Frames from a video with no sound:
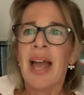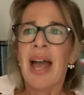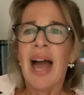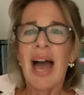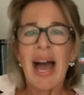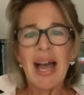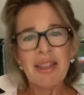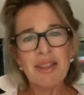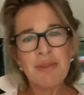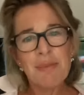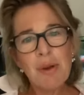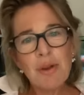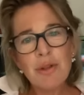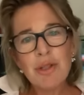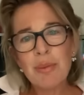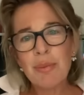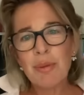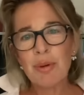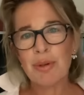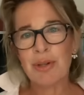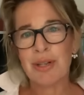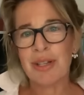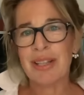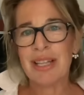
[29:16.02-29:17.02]
And the most
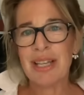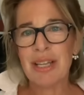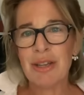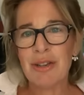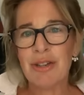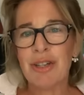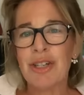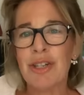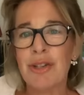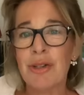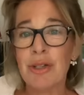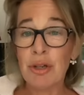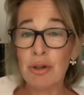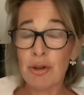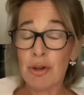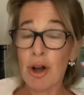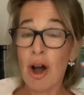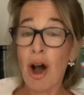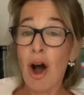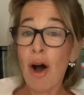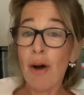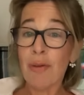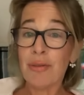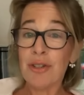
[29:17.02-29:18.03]
important thing you can do is look
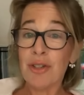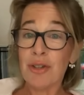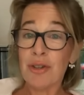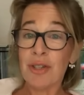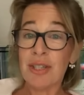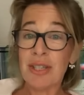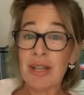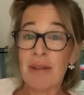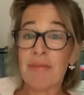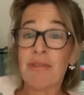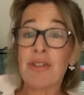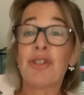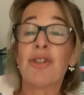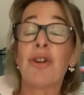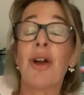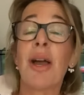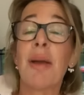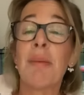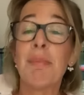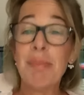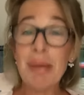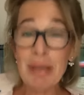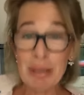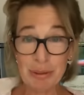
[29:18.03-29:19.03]
after yourself and try
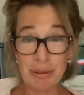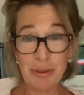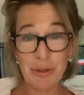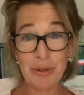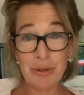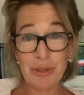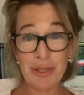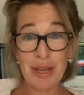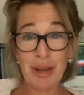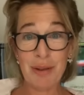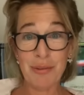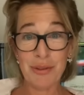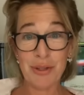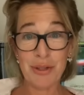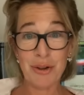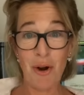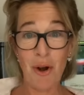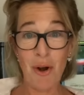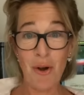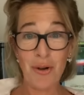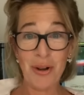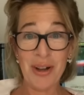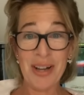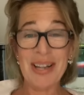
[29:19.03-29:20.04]
and build yourself
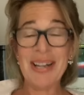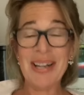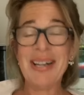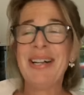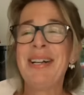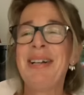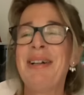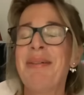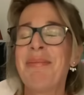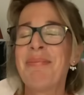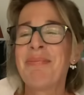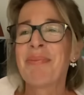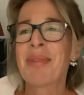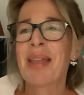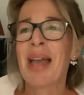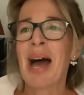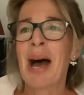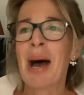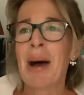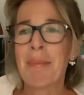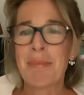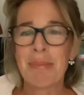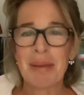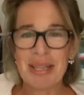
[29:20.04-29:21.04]
strong,
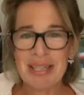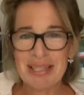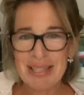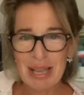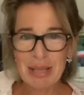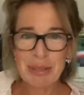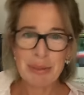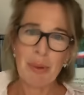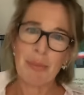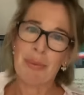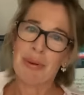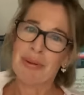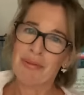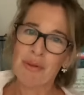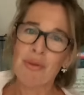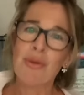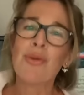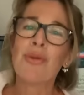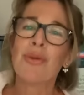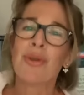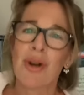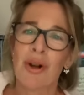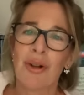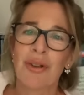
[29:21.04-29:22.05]
because that's what we've all
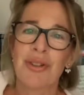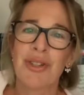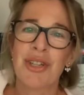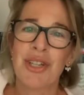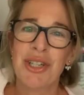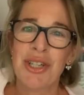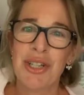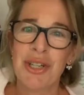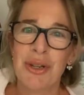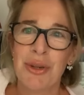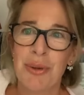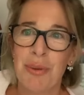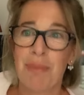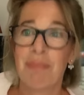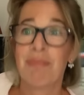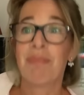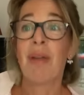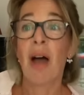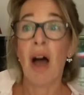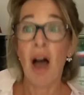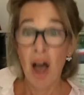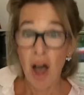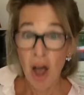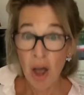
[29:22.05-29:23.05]
got to do.
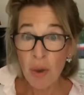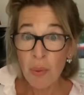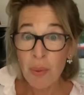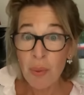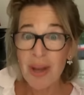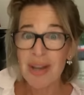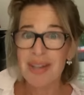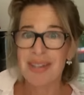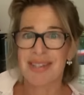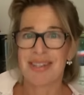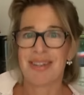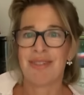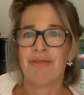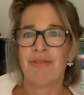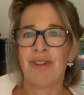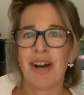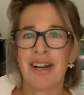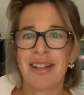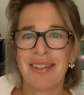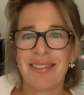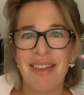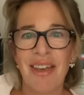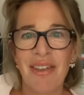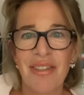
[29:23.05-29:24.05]
I went
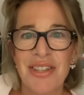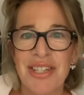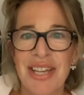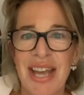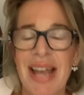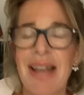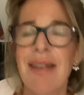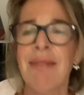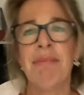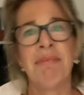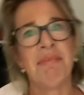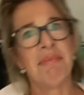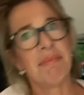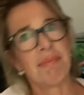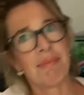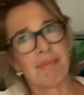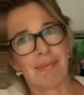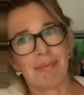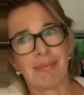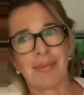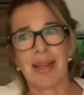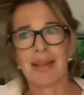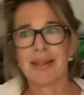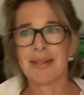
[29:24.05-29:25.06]
running the other day,
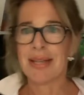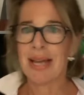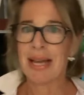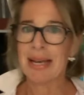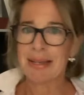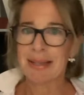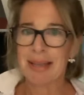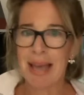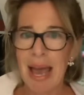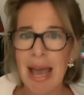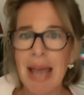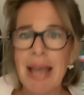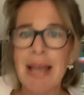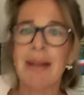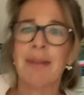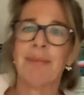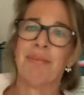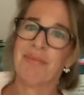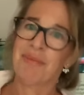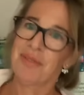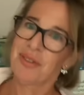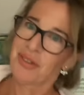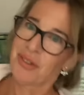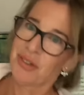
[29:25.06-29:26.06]
10K,
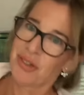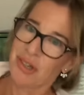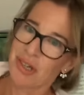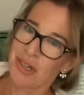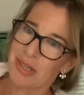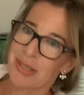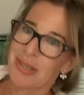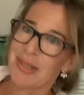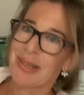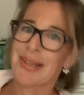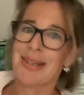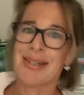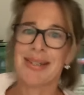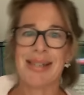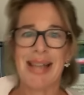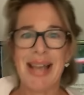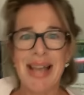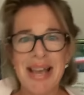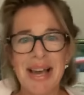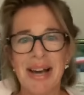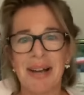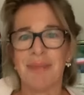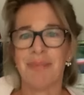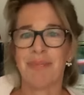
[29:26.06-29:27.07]
just going to
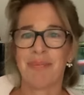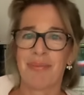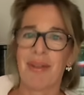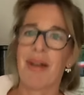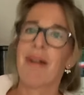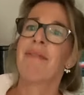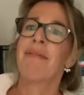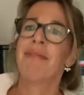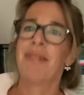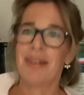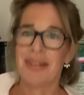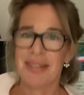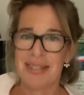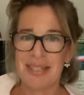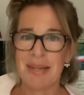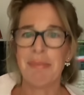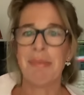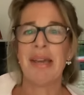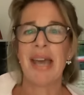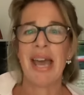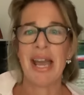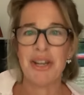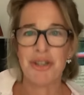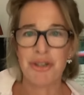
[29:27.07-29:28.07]
say, first in
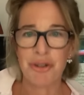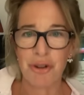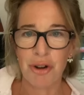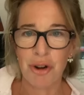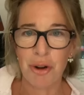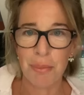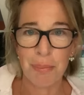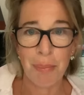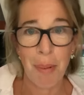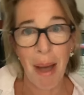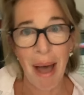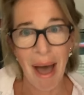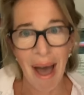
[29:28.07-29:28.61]
my age group.